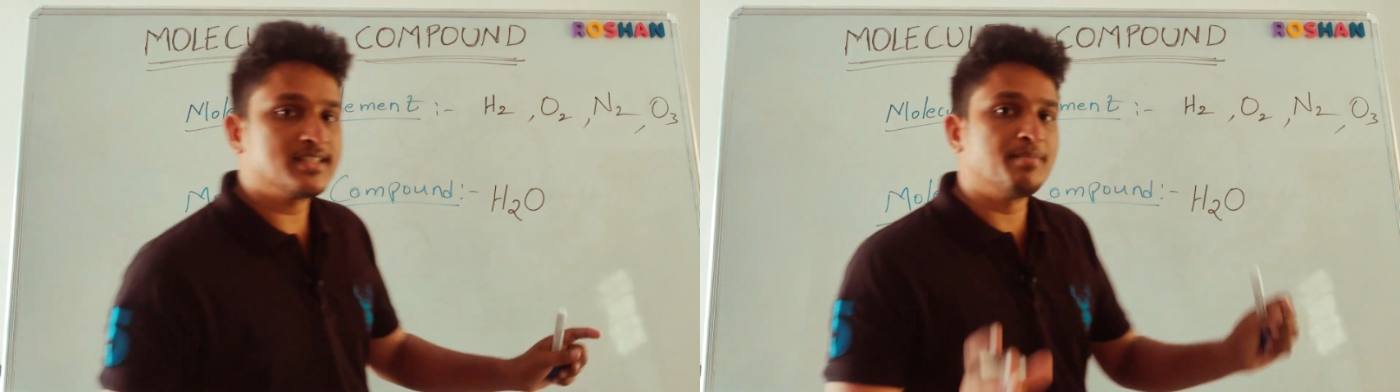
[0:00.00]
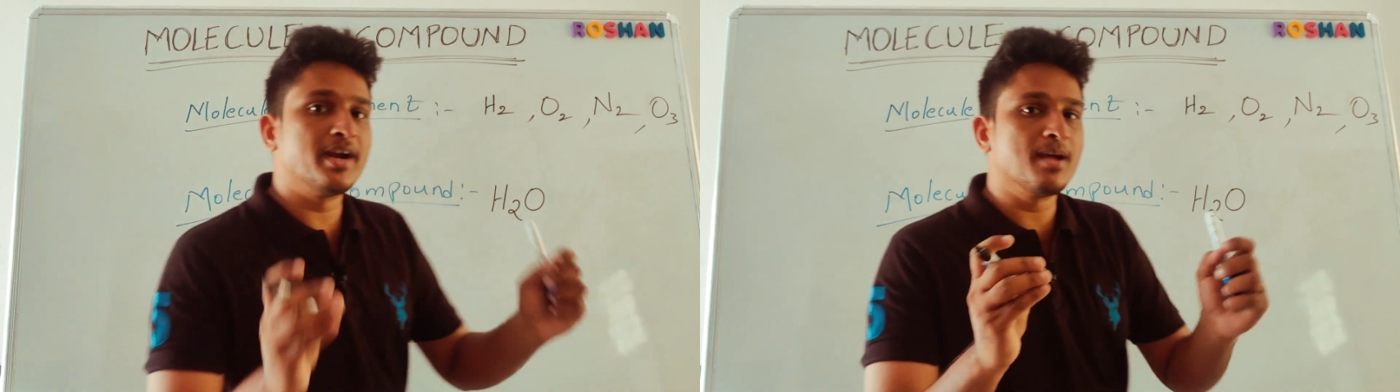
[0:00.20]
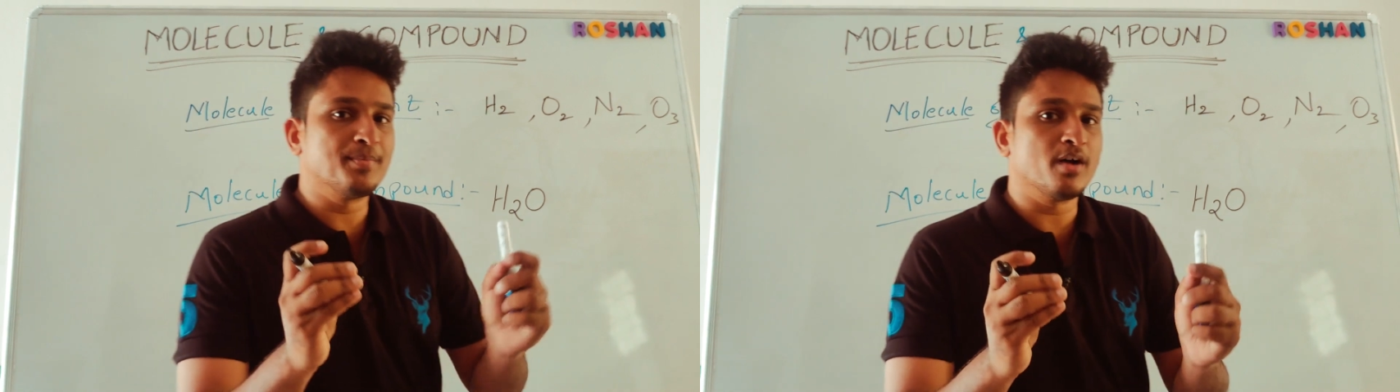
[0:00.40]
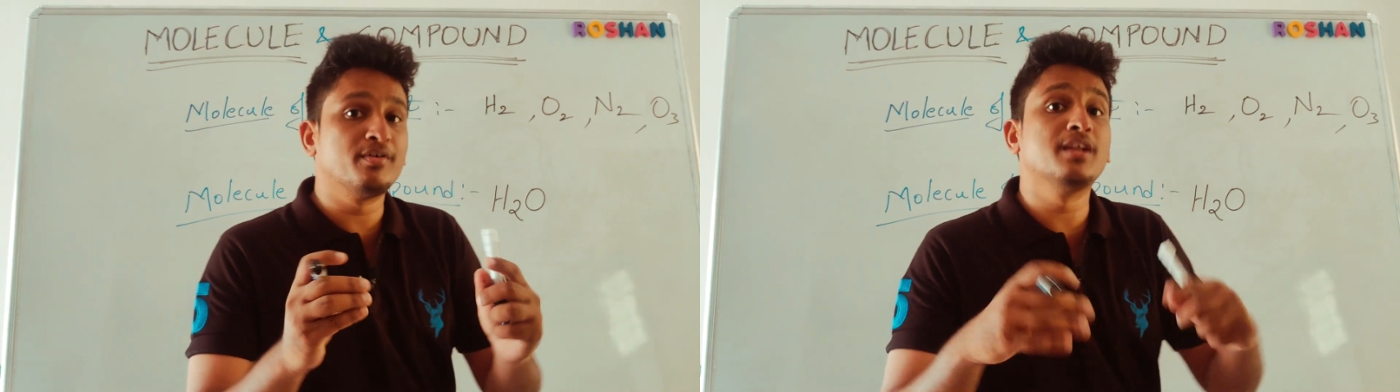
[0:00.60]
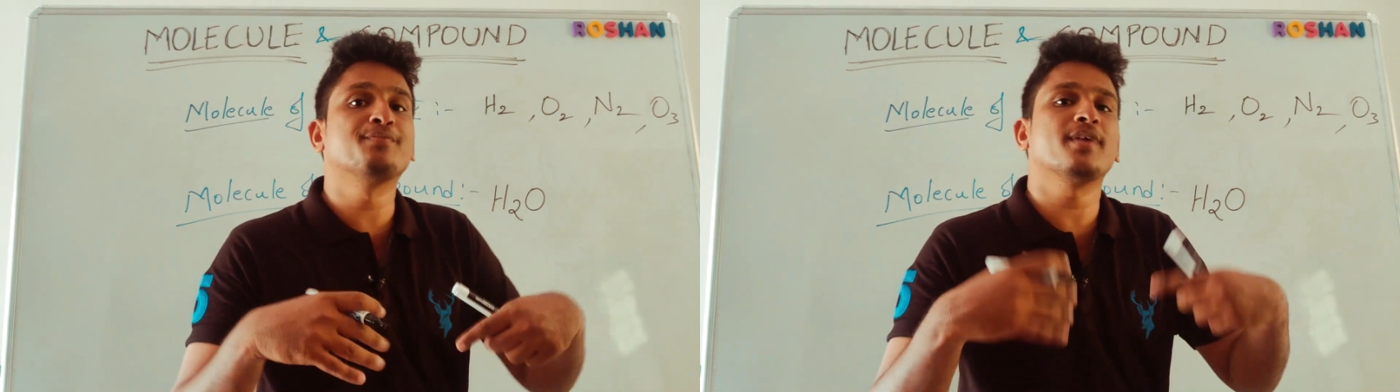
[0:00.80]
is made up
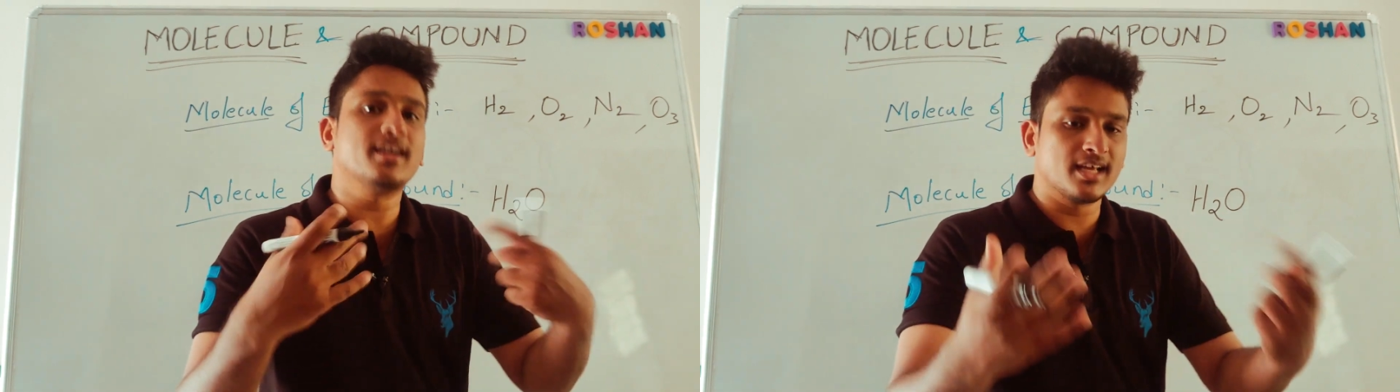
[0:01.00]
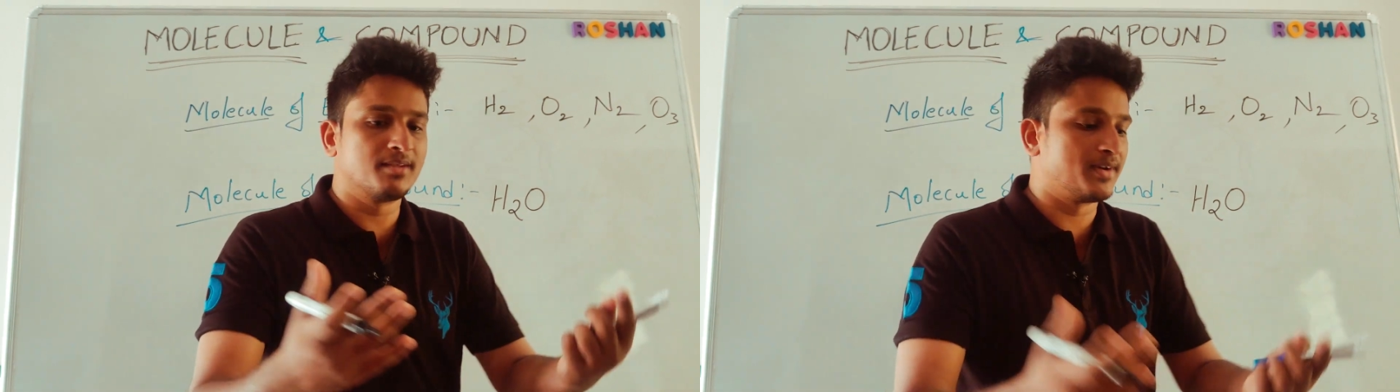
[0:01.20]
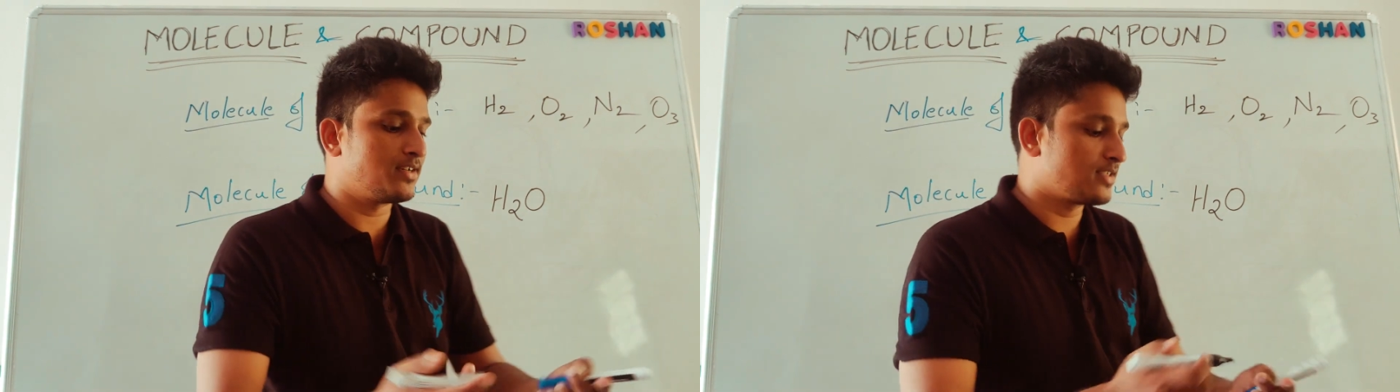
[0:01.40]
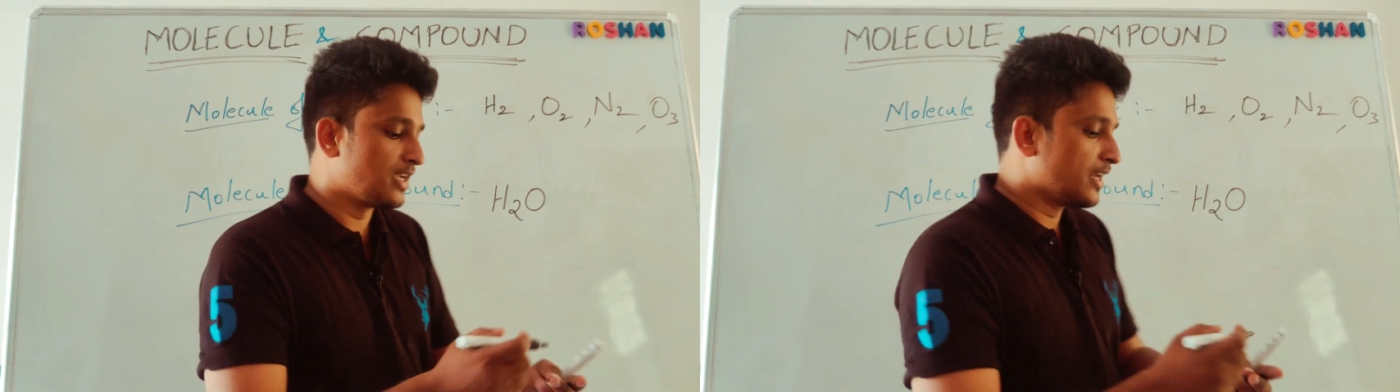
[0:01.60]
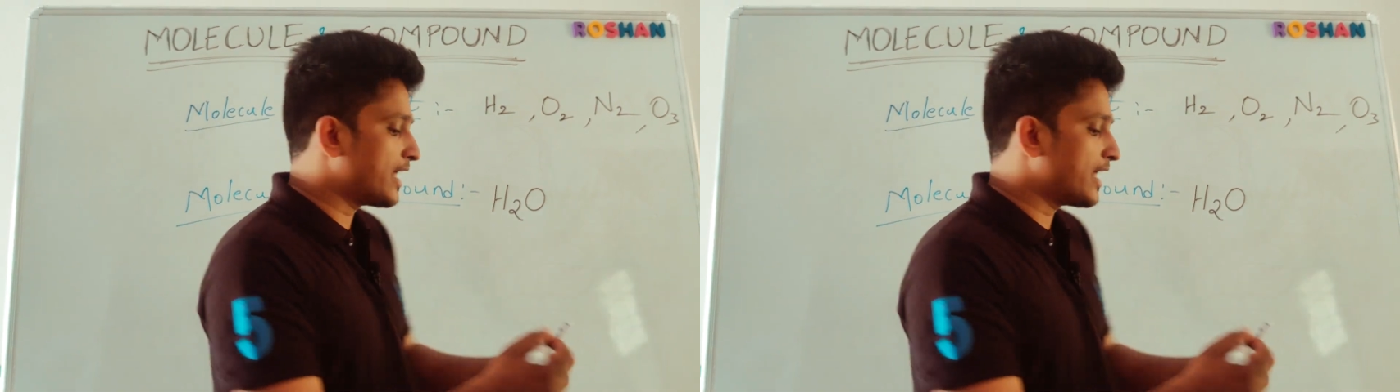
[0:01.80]
of different elements.